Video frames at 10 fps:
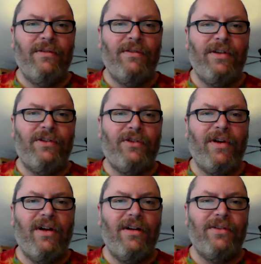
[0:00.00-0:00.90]

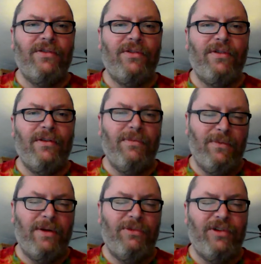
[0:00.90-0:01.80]
Discogs, the
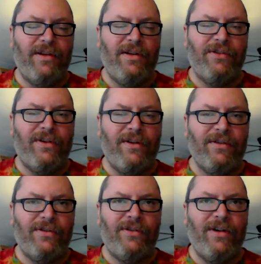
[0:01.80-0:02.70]
website
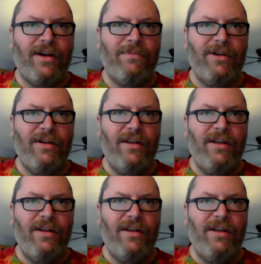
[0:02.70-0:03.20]
Discogs, stopped